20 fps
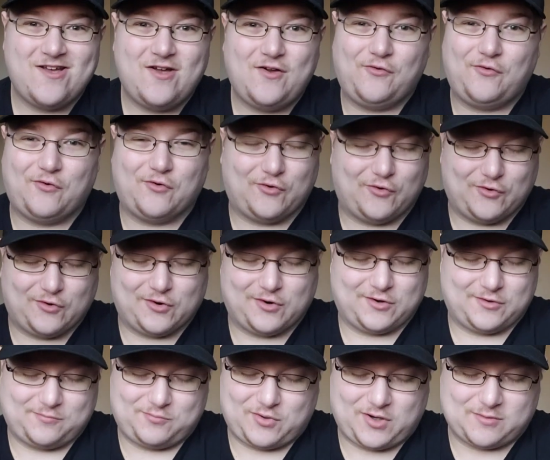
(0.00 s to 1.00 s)

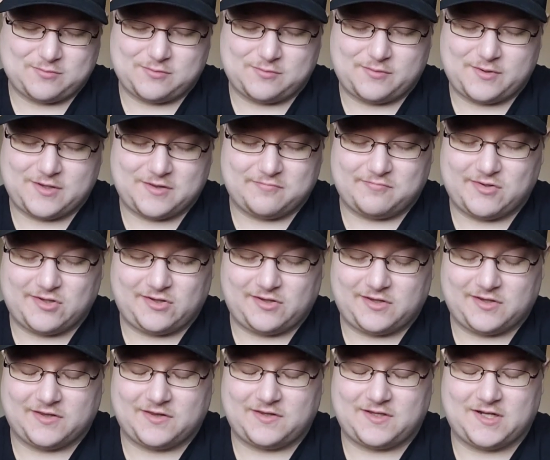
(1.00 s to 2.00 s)
for probably the
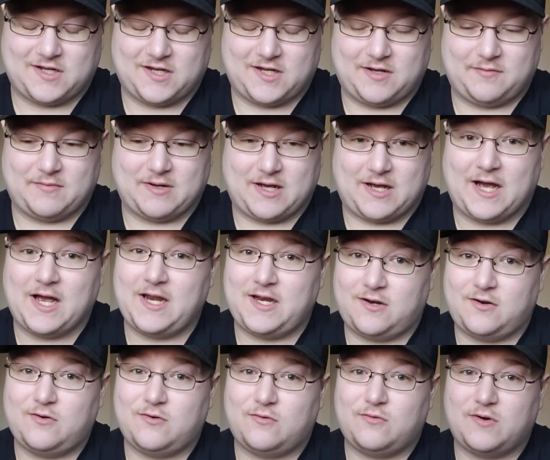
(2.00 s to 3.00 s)
millionth time, I
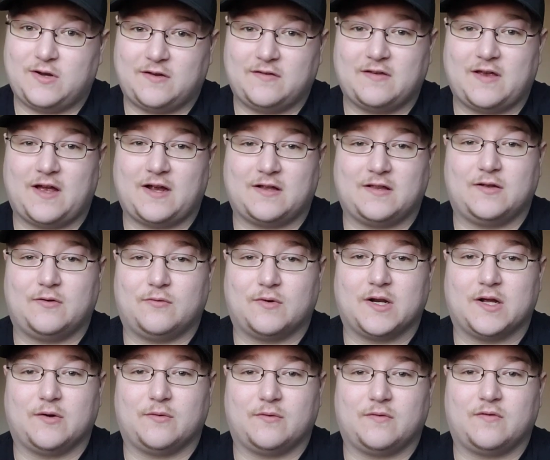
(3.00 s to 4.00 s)
know exactly what
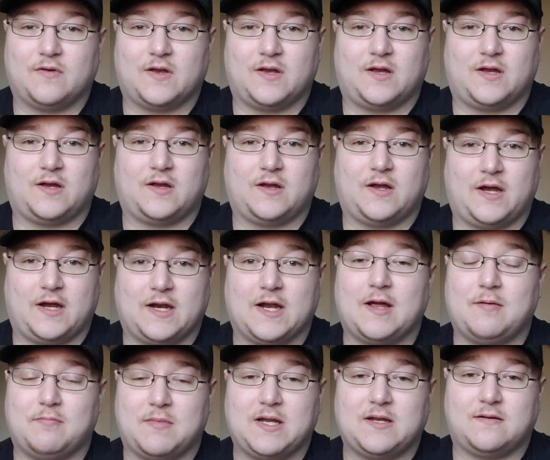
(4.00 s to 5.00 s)
I was saying, and I
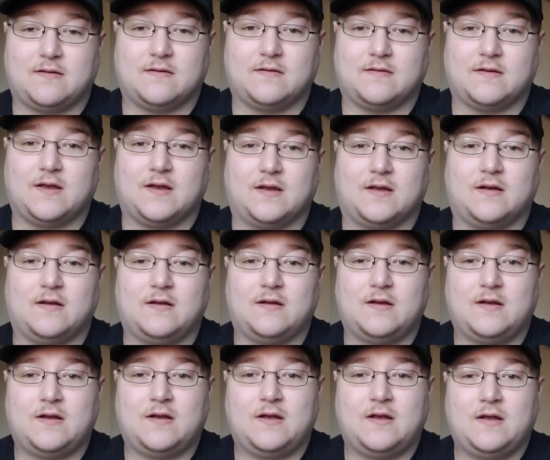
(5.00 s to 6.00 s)
meant to say it.
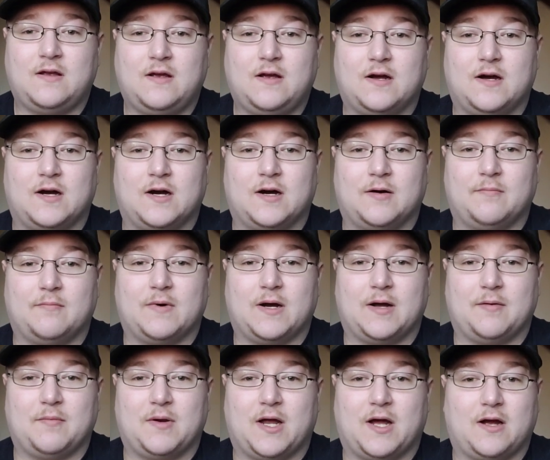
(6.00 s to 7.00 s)

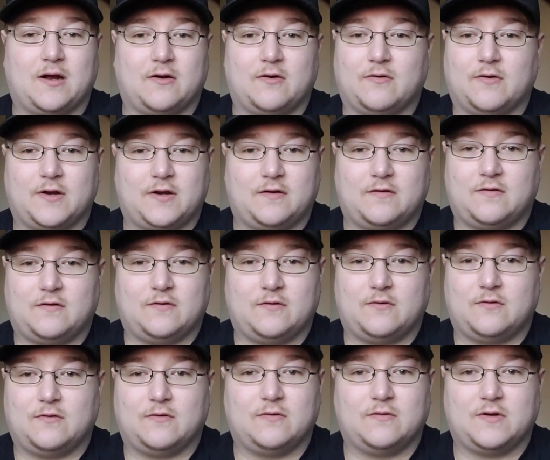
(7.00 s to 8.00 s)
I'm not going
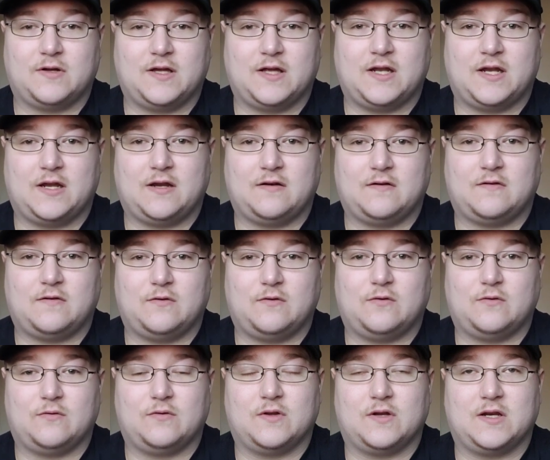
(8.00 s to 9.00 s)
to get
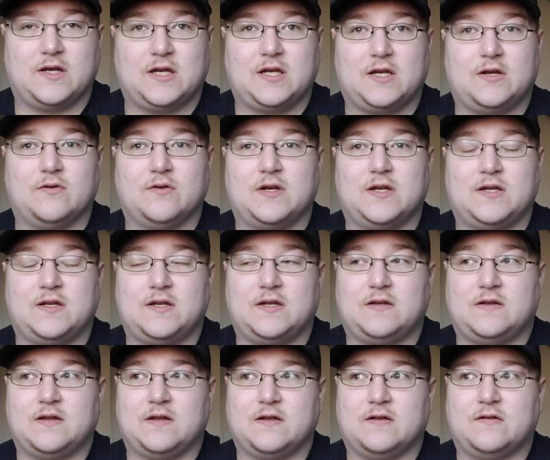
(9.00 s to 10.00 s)
into the nitty-gritty
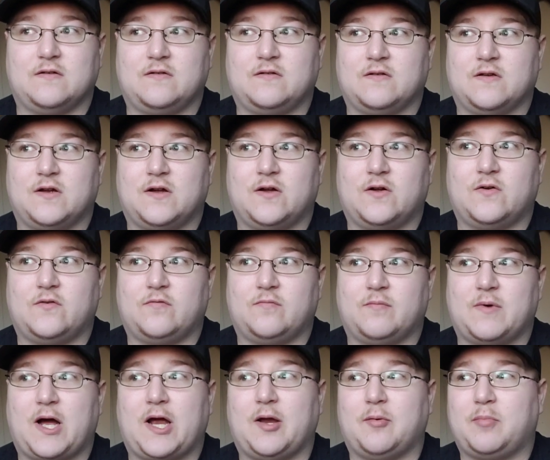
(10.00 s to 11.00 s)
details of
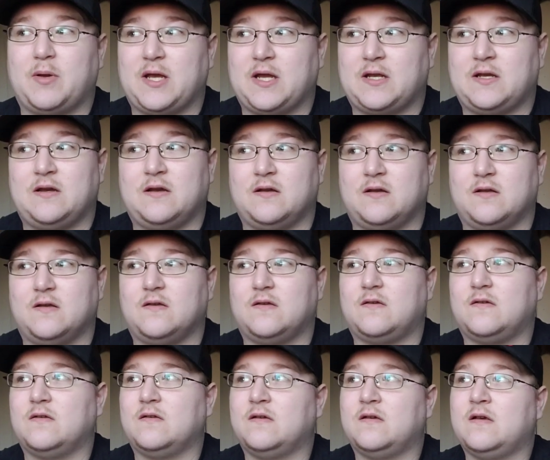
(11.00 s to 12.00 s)
my opinions